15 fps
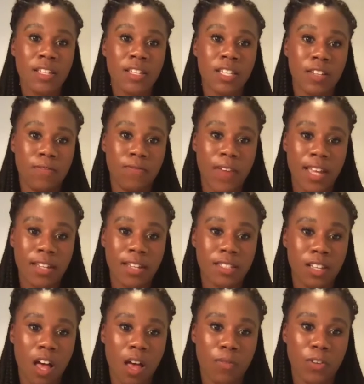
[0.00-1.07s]
to advance the
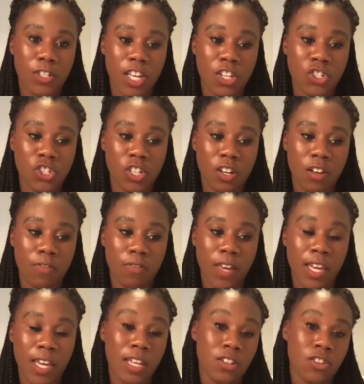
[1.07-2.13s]
conversation of
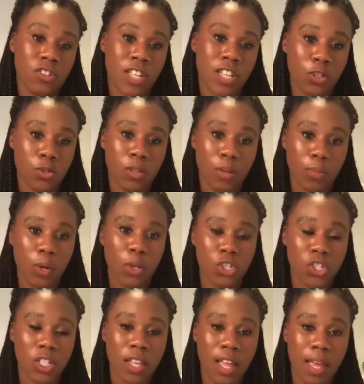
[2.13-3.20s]
an intersectional
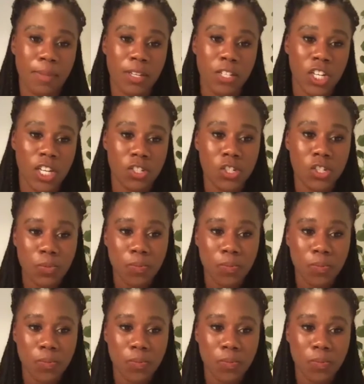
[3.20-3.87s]
approach to climate change?